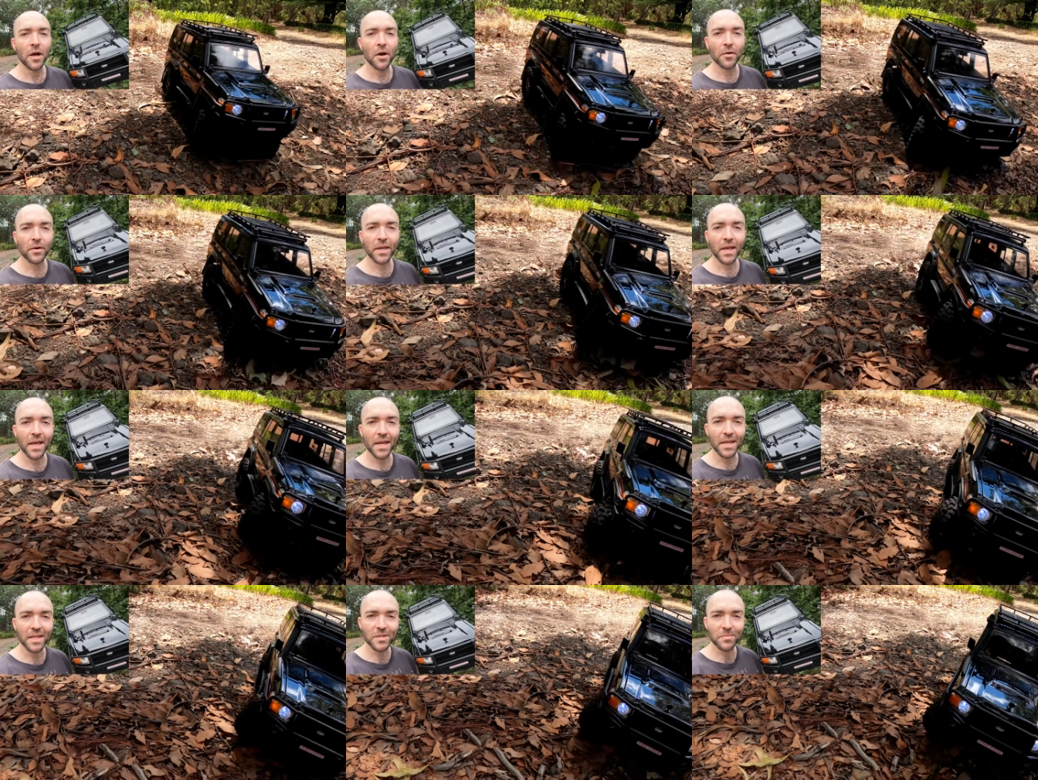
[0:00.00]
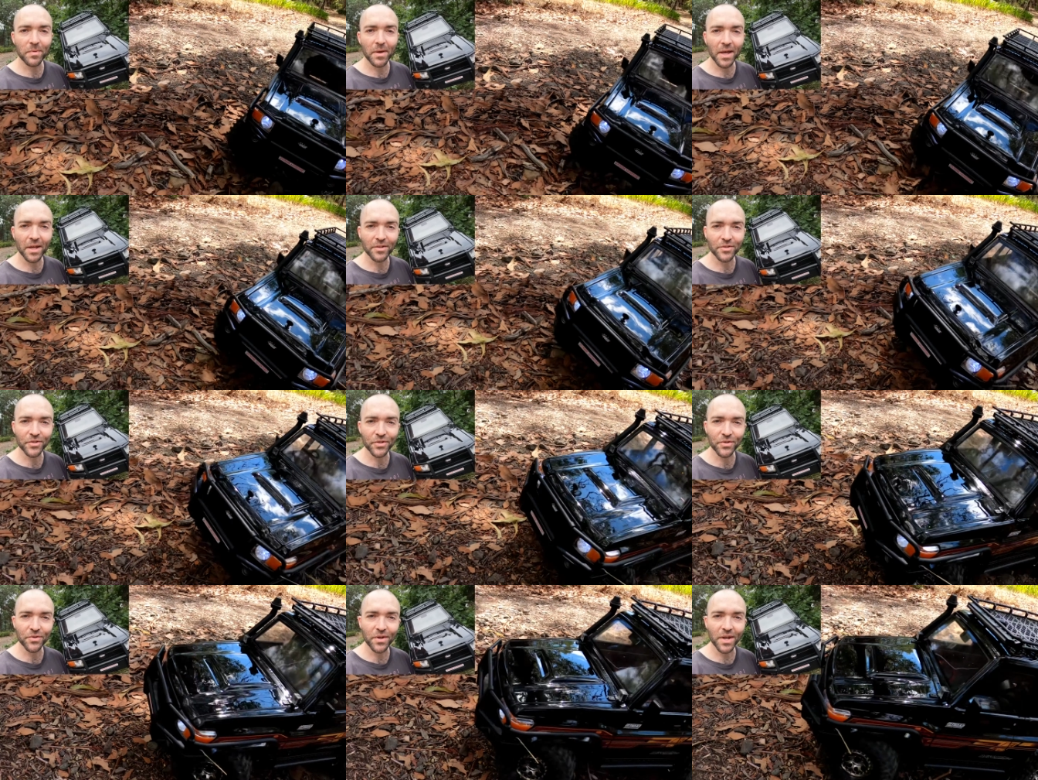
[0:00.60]
Okay, here's
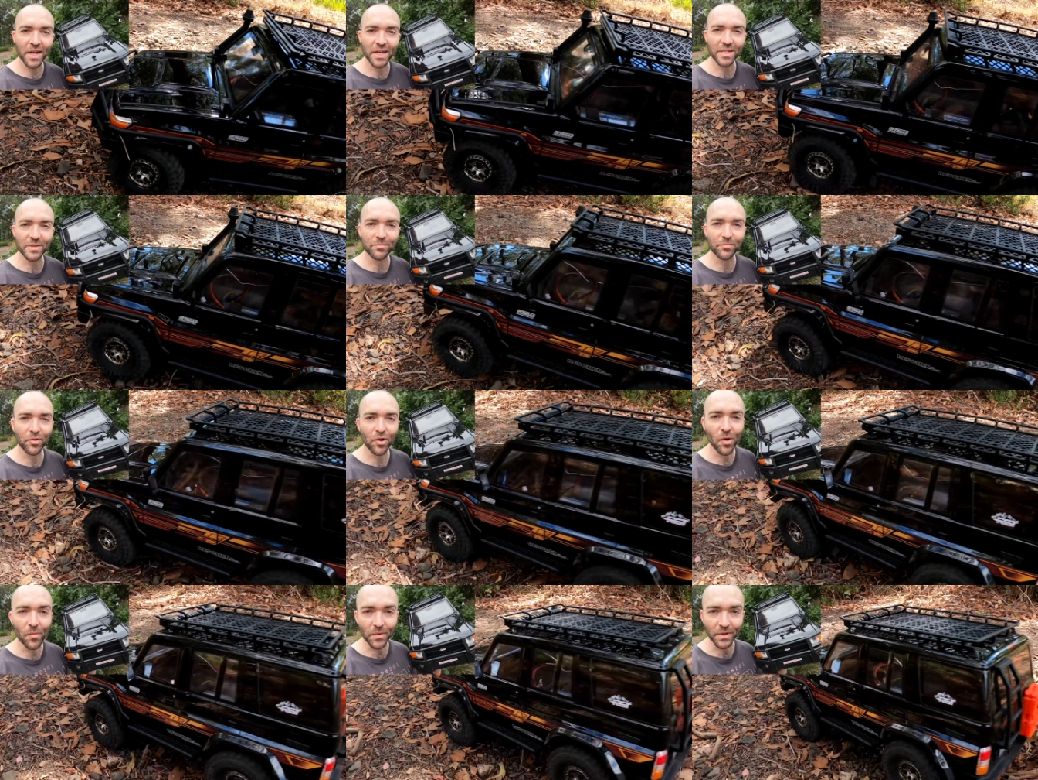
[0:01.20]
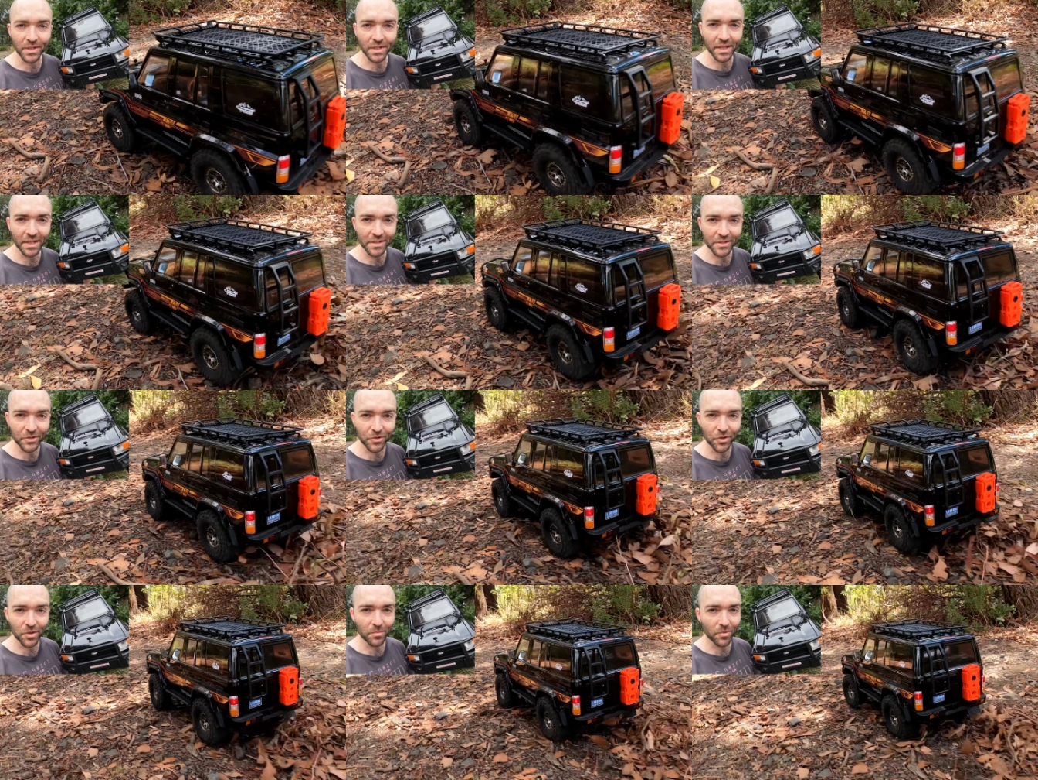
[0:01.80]
part two as promised.
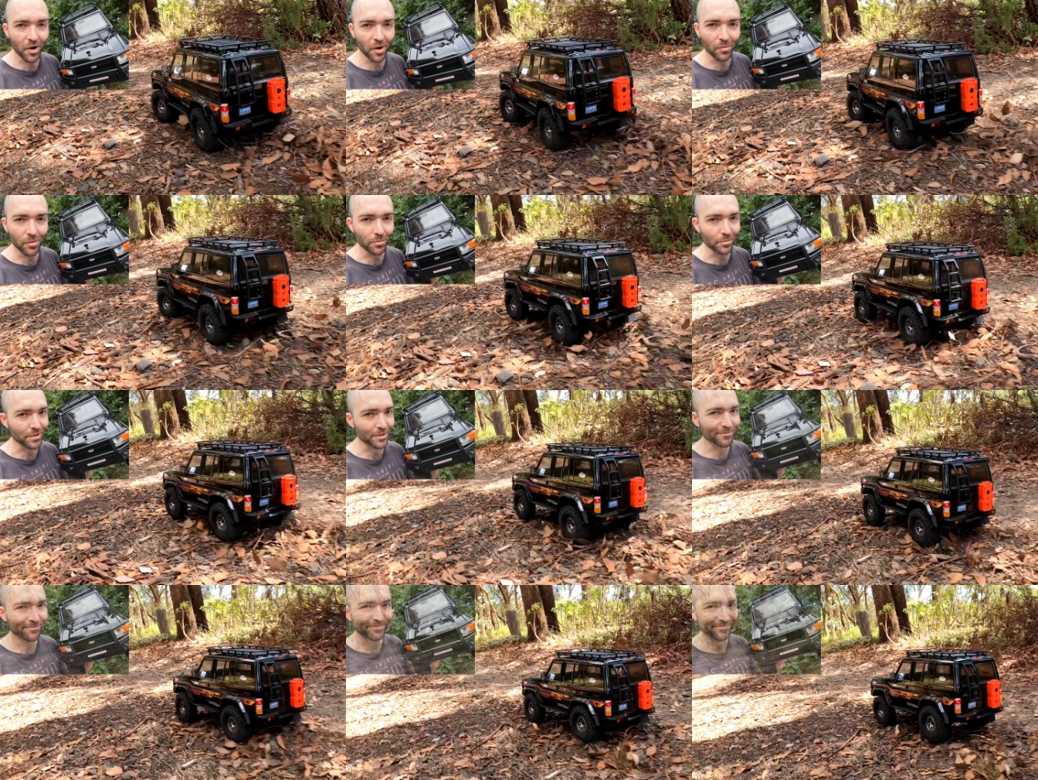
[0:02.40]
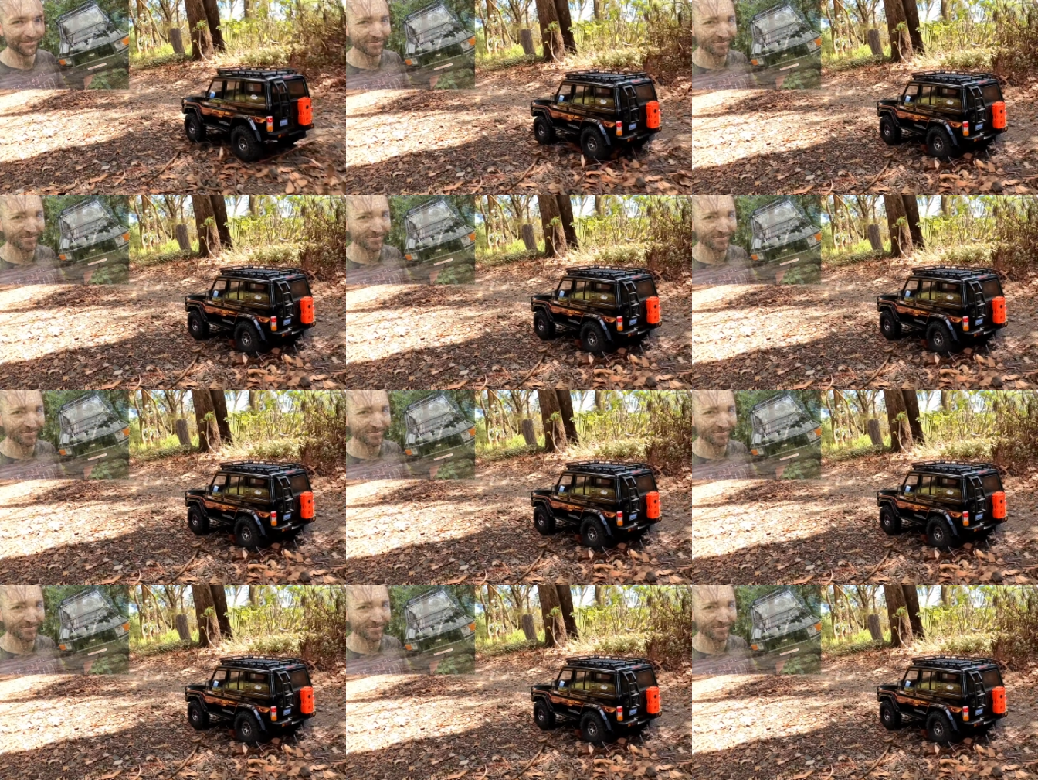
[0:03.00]
Let's do the problems.